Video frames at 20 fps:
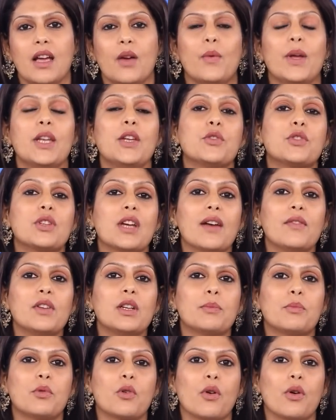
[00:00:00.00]
When you travel
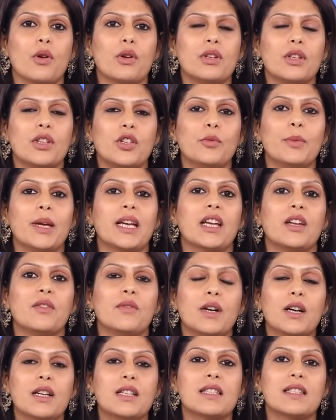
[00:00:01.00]
abroad, you may
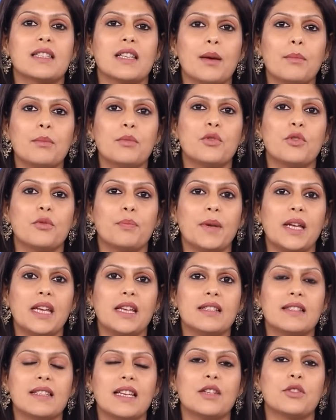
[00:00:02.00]
convert some
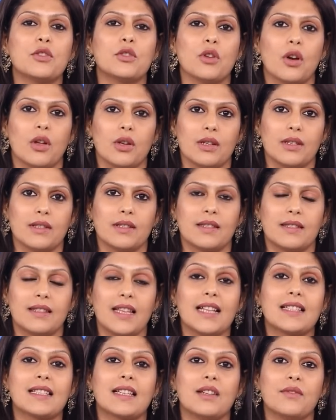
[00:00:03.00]
rupees into dollars.
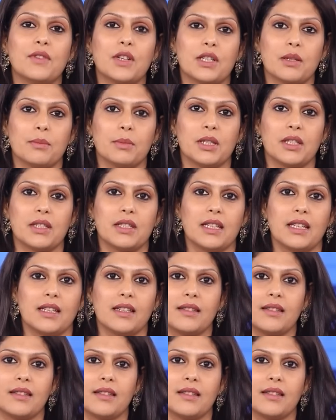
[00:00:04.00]
That's convertibility.